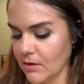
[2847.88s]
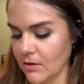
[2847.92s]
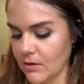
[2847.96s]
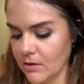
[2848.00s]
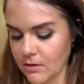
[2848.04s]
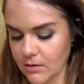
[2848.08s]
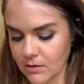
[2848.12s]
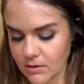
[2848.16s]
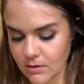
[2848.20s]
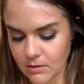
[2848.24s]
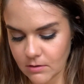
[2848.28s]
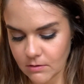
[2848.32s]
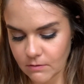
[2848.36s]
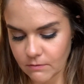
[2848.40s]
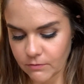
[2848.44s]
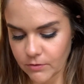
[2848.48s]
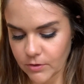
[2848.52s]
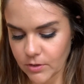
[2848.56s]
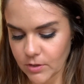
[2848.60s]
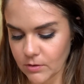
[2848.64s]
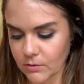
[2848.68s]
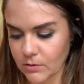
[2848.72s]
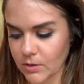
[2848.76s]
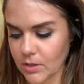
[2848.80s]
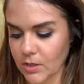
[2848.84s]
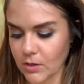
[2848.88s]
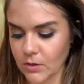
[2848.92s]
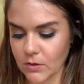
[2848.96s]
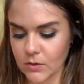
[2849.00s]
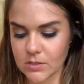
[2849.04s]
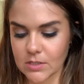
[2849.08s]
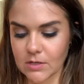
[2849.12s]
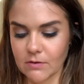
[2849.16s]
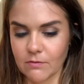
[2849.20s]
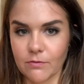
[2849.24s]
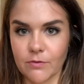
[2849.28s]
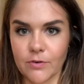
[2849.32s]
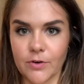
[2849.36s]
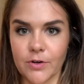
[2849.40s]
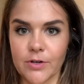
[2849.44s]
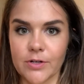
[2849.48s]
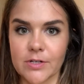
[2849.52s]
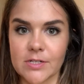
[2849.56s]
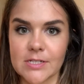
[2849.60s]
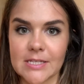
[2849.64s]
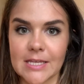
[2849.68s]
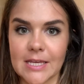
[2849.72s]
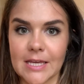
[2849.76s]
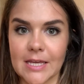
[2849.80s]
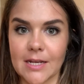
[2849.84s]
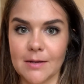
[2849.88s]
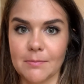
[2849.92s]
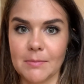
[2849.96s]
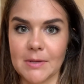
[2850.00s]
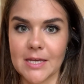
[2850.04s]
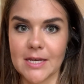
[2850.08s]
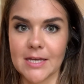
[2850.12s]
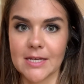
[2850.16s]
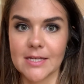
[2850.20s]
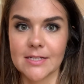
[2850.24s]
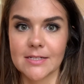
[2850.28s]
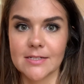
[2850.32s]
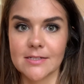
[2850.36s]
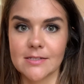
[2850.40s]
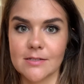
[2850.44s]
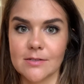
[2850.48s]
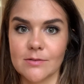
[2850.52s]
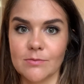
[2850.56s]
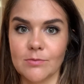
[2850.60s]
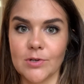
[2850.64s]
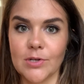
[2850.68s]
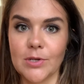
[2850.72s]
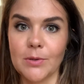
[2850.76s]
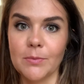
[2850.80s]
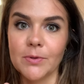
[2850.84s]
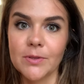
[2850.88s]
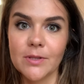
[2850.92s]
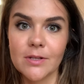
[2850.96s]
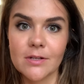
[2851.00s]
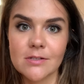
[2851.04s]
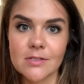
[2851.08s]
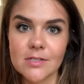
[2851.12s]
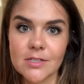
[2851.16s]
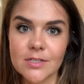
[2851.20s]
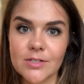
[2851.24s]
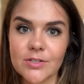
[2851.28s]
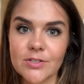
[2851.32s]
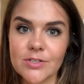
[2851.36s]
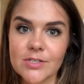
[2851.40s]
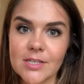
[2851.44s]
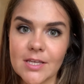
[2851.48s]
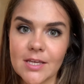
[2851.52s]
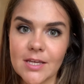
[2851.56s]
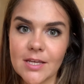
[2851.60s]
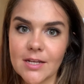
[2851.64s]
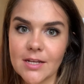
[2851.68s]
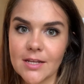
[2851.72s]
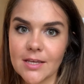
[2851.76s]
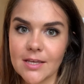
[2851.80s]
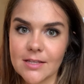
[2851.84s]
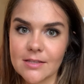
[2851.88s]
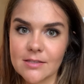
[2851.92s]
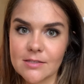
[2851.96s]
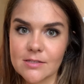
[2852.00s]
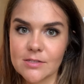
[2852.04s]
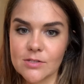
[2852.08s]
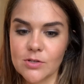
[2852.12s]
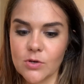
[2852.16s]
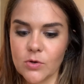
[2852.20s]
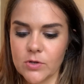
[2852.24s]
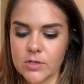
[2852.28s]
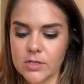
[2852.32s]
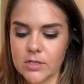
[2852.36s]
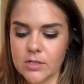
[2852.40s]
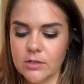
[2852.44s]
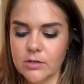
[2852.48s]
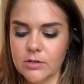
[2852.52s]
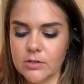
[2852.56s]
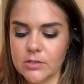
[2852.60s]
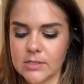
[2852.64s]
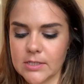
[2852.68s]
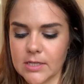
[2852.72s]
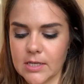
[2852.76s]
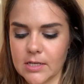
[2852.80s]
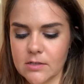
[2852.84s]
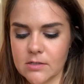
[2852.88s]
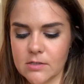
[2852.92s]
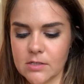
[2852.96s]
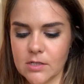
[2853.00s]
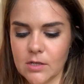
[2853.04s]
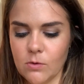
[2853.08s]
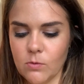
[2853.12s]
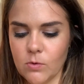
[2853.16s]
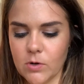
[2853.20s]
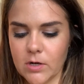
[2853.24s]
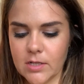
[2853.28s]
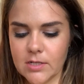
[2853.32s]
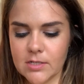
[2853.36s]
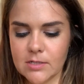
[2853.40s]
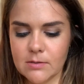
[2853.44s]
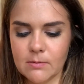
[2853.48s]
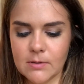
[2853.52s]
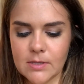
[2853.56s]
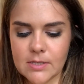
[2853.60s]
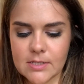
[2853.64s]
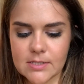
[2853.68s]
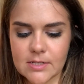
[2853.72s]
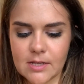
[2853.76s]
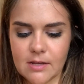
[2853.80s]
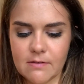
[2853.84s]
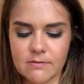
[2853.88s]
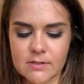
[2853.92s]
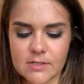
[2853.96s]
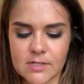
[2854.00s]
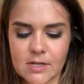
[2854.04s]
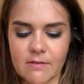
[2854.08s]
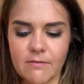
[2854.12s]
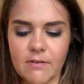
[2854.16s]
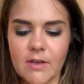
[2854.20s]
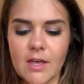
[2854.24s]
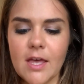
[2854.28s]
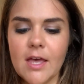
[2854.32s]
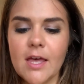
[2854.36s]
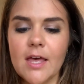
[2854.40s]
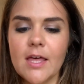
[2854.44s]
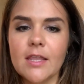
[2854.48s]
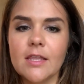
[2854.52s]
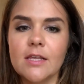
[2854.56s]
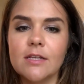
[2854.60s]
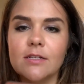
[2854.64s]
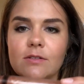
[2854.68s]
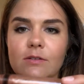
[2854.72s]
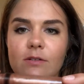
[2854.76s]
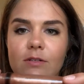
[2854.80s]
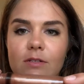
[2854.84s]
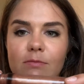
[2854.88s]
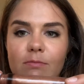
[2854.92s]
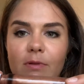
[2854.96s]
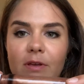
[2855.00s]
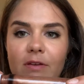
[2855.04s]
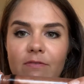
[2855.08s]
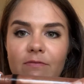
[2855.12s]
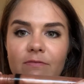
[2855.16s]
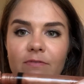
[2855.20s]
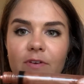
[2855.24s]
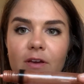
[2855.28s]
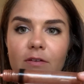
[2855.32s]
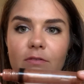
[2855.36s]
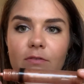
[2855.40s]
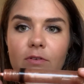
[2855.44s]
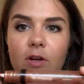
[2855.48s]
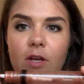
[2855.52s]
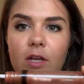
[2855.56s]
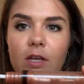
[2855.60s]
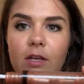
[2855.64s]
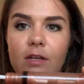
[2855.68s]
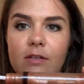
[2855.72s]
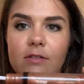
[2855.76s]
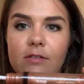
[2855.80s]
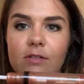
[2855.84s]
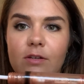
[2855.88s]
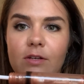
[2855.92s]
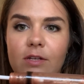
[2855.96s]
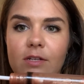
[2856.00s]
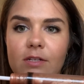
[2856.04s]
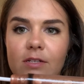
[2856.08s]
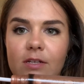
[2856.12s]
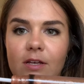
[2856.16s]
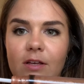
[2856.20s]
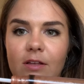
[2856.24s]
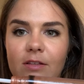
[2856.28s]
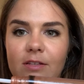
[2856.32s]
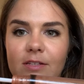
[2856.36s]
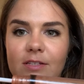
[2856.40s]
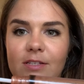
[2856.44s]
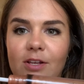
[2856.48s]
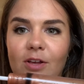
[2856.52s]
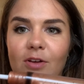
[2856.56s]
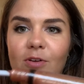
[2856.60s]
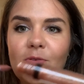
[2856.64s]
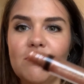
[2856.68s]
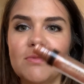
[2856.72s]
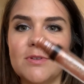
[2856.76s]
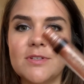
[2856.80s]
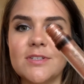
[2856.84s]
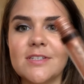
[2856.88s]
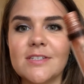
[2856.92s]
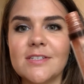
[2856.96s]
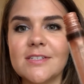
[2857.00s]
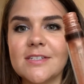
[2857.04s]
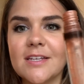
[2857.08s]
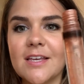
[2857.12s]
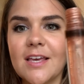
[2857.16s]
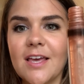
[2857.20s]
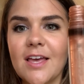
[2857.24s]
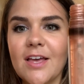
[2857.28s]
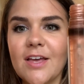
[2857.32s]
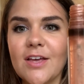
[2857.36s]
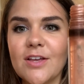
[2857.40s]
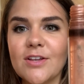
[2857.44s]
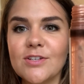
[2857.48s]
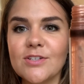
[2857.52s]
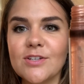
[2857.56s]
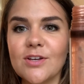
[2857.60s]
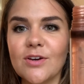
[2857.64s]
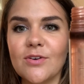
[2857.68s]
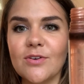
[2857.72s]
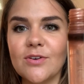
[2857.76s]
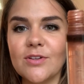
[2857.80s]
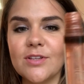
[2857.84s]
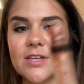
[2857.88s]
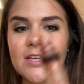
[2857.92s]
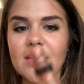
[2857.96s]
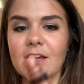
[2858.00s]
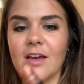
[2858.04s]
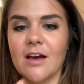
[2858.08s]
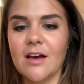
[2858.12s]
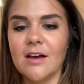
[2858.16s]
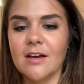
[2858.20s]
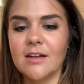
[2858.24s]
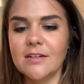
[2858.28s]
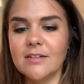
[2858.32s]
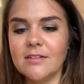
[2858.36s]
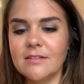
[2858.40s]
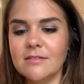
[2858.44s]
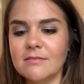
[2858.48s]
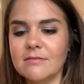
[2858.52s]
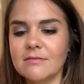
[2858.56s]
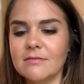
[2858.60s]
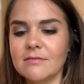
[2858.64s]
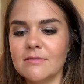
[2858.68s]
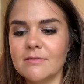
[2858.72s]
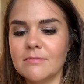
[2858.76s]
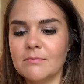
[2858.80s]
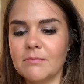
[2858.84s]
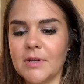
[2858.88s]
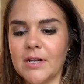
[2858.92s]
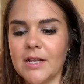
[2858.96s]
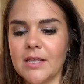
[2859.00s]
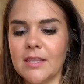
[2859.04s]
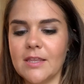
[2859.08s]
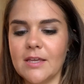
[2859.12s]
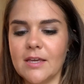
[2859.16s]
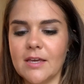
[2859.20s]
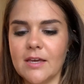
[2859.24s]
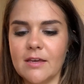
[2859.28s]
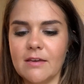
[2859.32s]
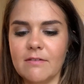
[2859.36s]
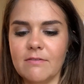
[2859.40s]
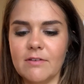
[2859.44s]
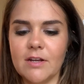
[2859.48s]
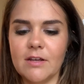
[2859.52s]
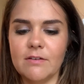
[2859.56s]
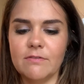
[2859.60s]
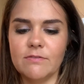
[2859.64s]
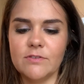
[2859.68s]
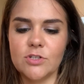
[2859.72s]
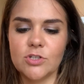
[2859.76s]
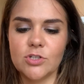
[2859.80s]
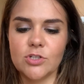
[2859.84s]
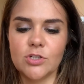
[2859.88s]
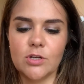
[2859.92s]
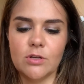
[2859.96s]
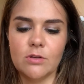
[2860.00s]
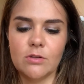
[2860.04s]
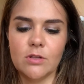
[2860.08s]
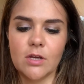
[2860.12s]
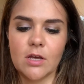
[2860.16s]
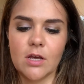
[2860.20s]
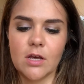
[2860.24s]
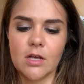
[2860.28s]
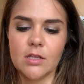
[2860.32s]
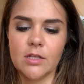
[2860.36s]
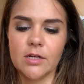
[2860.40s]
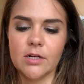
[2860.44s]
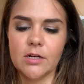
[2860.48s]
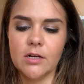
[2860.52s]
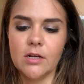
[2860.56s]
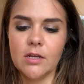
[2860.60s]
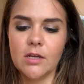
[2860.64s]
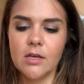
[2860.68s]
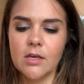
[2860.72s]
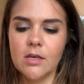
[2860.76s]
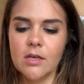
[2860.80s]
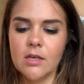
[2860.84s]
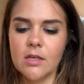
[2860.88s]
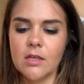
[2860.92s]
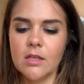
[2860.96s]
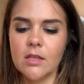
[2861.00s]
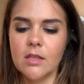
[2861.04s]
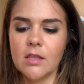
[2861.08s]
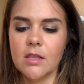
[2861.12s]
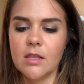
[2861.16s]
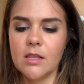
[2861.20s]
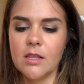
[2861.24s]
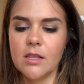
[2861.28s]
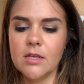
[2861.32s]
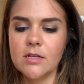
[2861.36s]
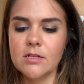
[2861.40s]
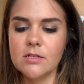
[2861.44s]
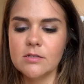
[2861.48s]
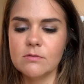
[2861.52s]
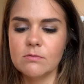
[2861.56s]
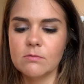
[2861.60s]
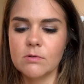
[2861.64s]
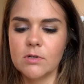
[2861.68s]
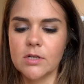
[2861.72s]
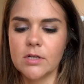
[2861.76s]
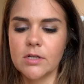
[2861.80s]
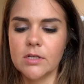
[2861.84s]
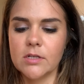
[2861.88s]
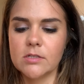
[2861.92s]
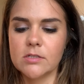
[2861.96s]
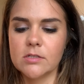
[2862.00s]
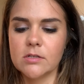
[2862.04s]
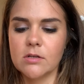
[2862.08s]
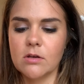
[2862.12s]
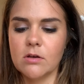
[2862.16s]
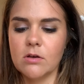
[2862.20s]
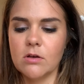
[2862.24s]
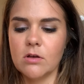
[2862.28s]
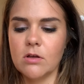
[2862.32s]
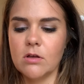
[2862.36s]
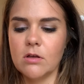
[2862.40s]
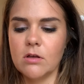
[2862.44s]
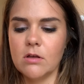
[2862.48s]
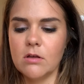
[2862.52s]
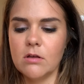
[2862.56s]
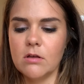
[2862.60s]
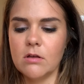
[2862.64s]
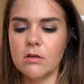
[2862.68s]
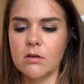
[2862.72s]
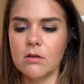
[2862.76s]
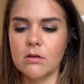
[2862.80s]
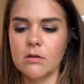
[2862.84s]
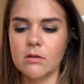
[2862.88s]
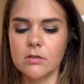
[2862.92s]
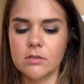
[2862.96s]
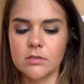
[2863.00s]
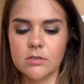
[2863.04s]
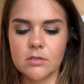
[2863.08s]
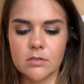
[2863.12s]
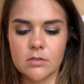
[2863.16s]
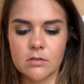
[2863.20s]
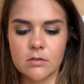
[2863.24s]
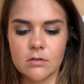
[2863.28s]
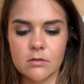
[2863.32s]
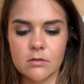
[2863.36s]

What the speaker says: for you to use and for your skin, because when you put this on your skin, it gets soaked into your skin. So you want it to be safe stuff. This one's my favorite. As you can tell, it's almost totally gone, but I think I have enough to show you the color. This one is called